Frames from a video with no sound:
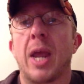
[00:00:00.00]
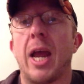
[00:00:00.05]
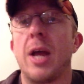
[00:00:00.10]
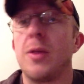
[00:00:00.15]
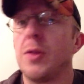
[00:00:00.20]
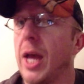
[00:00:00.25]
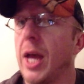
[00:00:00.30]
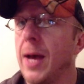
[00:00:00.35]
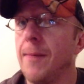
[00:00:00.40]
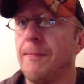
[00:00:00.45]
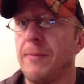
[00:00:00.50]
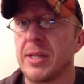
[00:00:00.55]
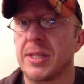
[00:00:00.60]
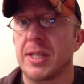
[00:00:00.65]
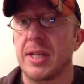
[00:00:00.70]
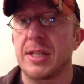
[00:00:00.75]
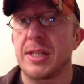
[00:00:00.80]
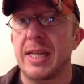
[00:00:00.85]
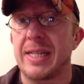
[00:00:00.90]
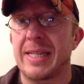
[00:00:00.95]
And the
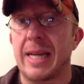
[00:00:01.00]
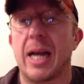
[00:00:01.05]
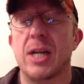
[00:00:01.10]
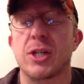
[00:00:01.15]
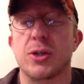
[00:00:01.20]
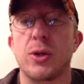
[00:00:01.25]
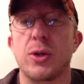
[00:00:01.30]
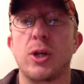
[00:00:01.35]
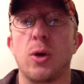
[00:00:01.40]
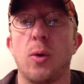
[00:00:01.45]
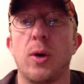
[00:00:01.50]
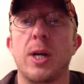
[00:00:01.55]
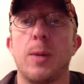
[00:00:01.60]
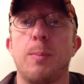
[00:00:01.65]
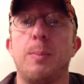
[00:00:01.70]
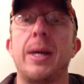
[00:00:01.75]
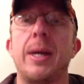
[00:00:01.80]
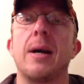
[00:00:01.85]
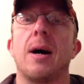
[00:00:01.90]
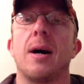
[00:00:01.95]
emphasis is actually
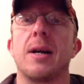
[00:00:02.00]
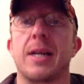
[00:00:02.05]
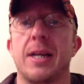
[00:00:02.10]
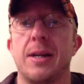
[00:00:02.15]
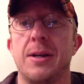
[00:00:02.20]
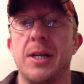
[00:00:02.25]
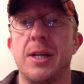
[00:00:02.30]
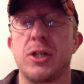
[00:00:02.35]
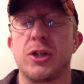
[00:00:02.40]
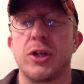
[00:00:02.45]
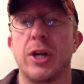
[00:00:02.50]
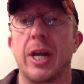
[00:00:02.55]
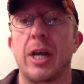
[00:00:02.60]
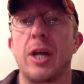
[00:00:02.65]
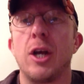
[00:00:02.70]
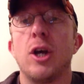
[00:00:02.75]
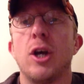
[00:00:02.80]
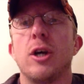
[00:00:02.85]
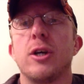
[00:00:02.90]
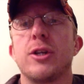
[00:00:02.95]
going to be on
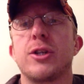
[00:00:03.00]
conditioning.